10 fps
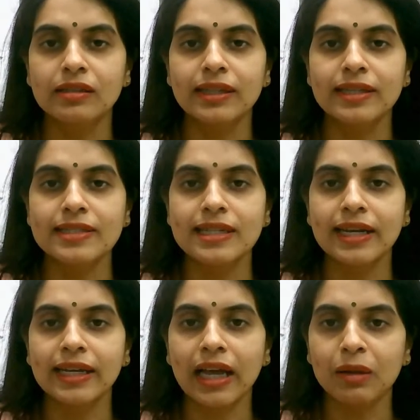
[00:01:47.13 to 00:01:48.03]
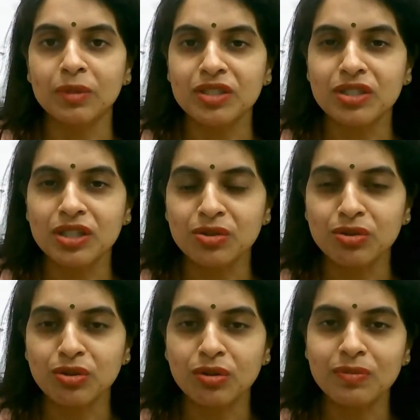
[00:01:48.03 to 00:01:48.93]
things like Kalman
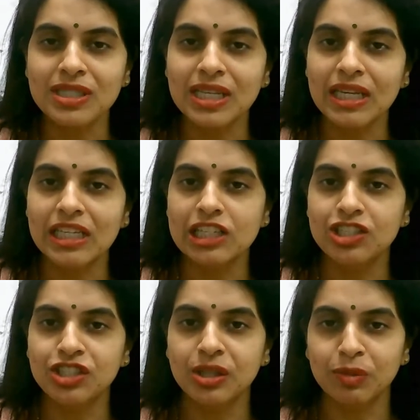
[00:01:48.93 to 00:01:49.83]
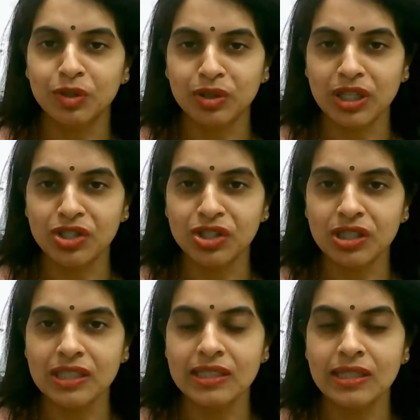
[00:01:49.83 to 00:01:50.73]
syndrome, single gene
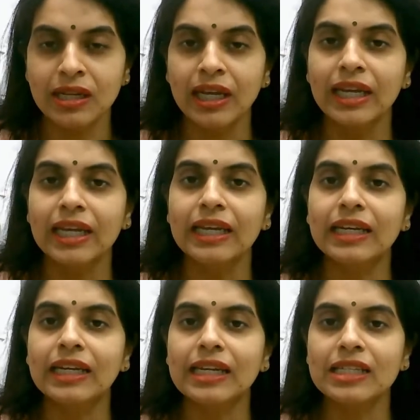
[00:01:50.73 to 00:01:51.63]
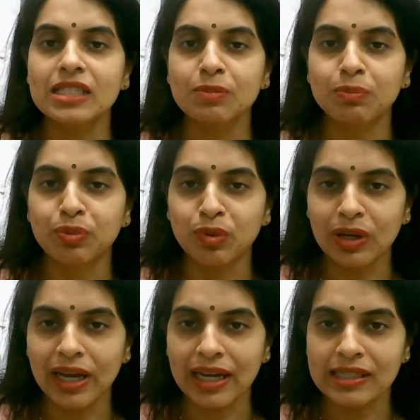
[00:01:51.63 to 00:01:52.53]
mutations, increased
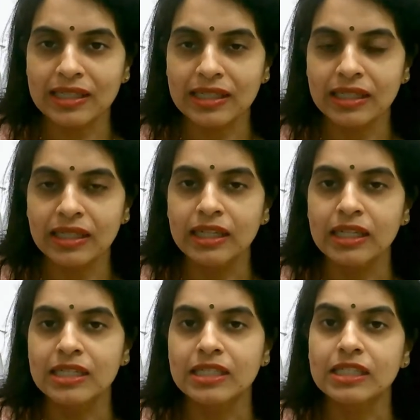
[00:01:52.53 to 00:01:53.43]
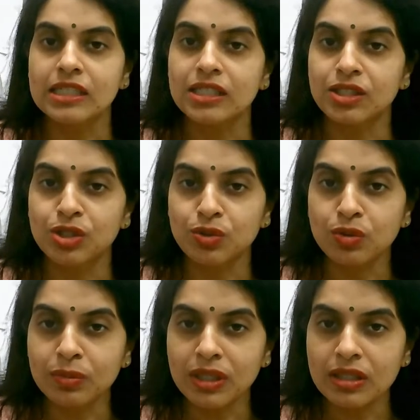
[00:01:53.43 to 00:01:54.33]
prolactin, certain
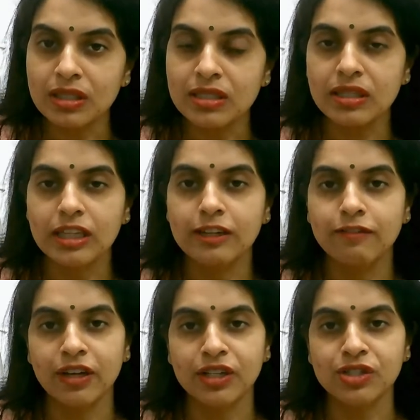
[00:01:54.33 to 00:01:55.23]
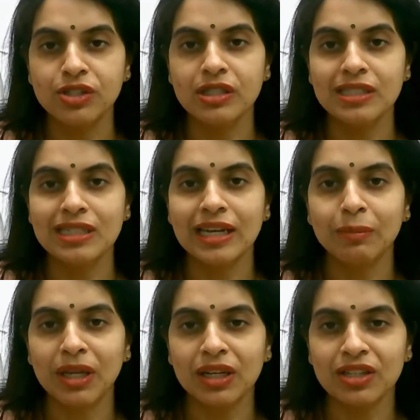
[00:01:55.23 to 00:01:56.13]
tumors, infections like
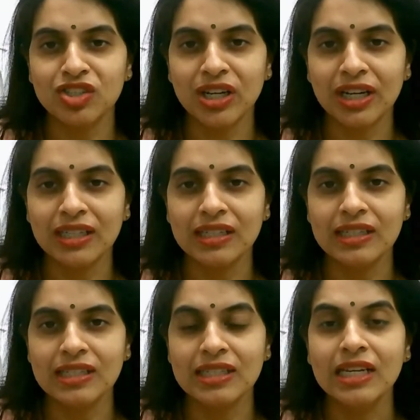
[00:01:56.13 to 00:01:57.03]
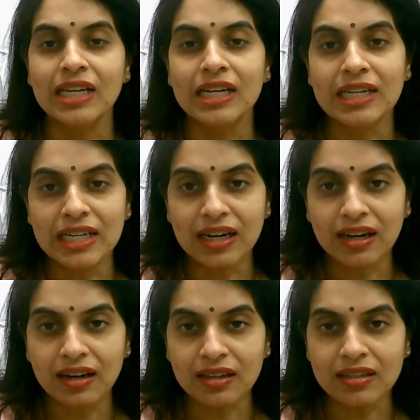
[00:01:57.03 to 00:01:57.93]
meningitis,
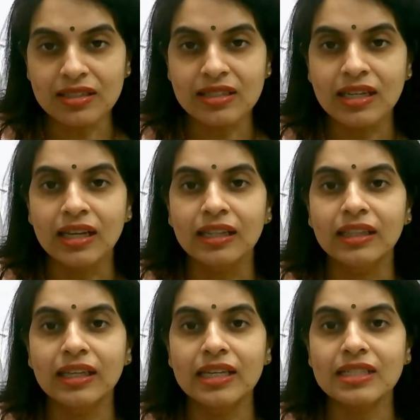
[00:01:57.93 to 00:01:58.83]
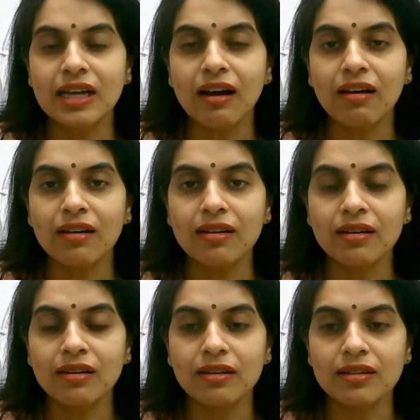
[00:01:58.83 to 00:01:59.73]
drugs. These
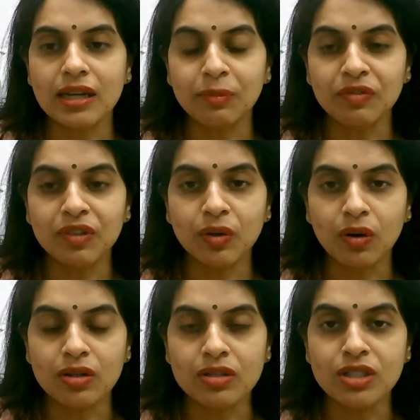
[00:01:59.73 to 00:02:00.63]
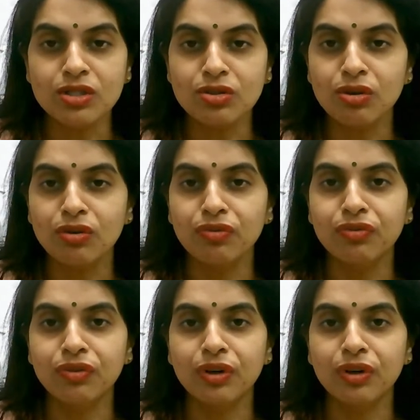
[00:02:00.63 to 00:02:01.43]
are some of the causes of